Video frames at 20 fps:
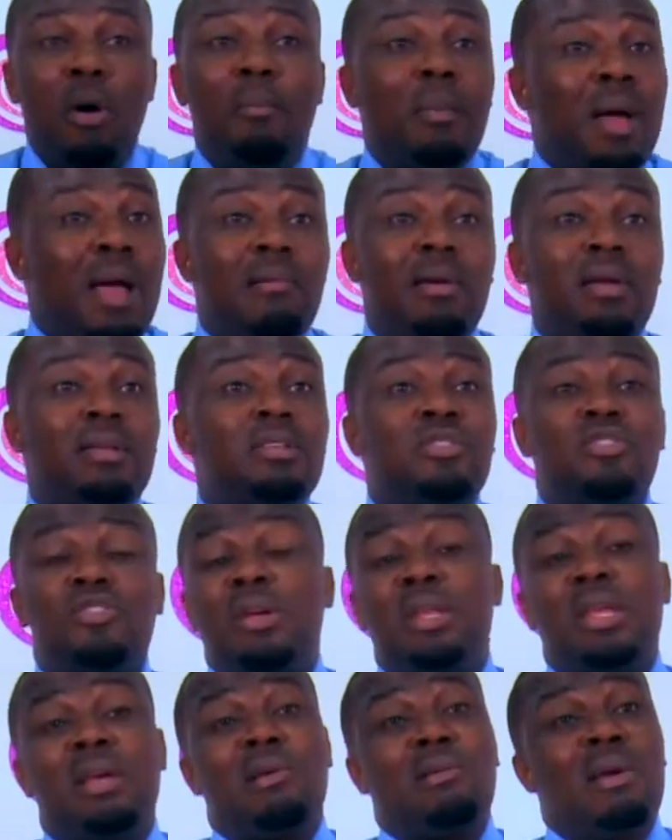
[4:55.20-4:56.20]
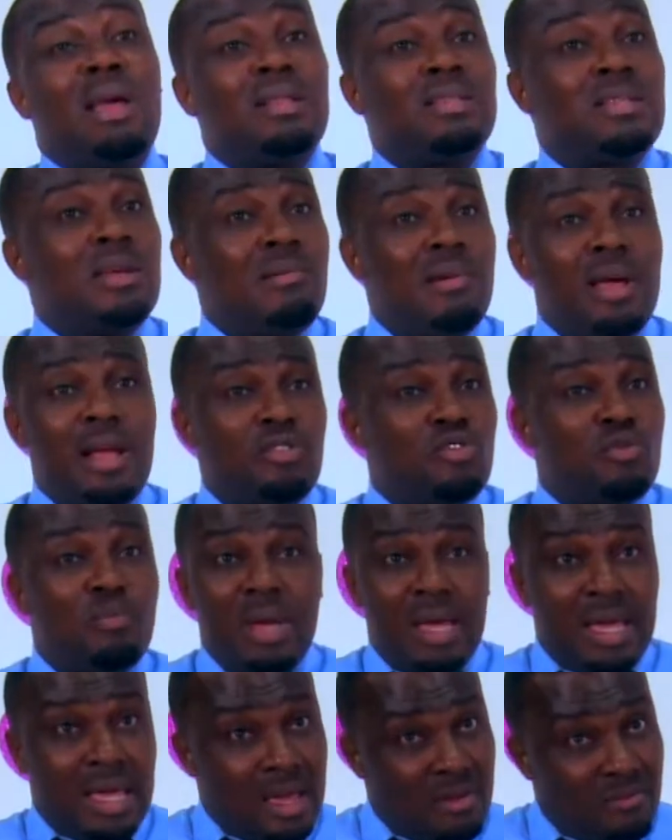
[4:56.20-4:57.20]
marriage is not a criteria to
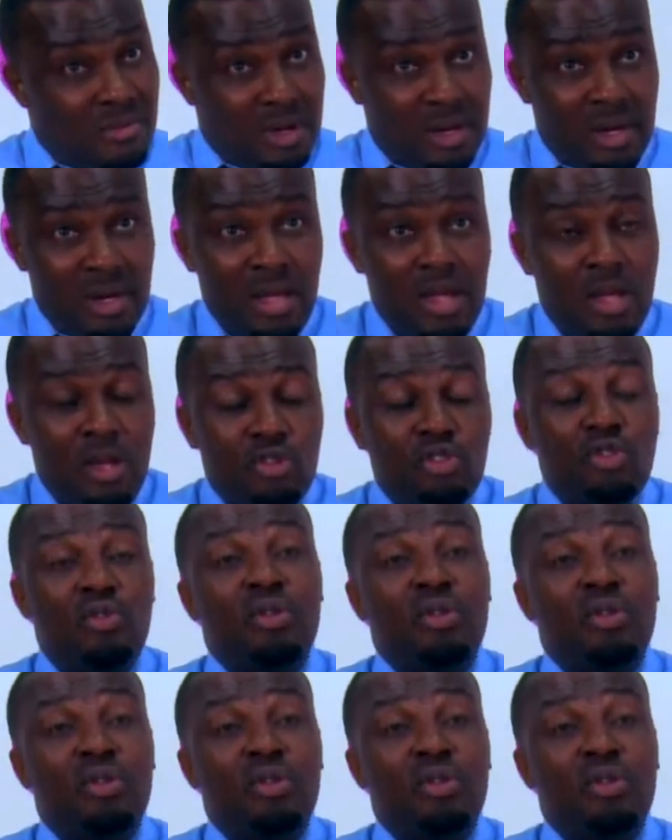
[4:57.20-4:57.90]
make heaven. So